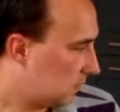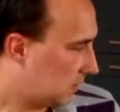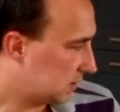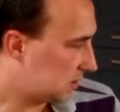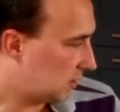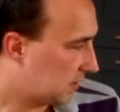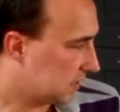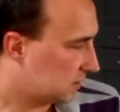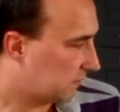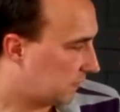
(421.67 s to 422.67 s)
we've got
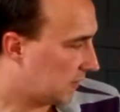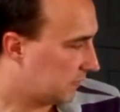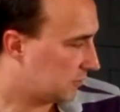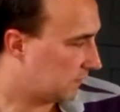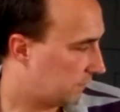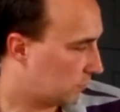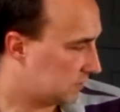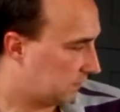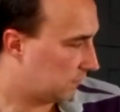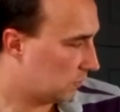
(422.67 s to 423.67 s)

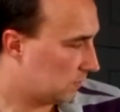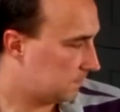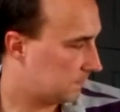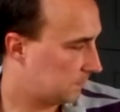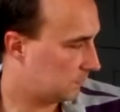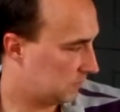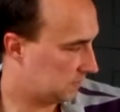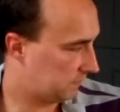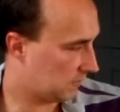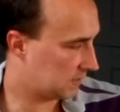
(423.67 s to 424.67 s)
2,544, we've
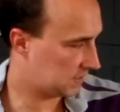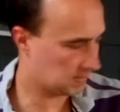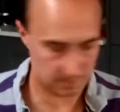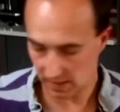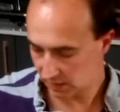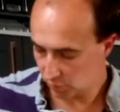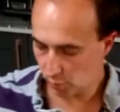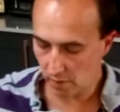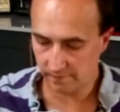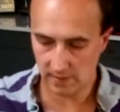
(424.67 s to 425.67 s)
divided it by
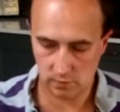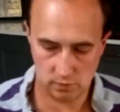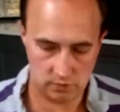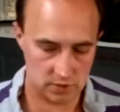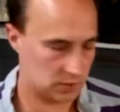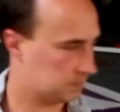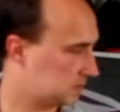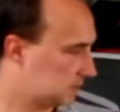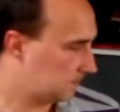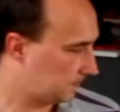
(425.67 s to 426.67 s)
12 equal groups,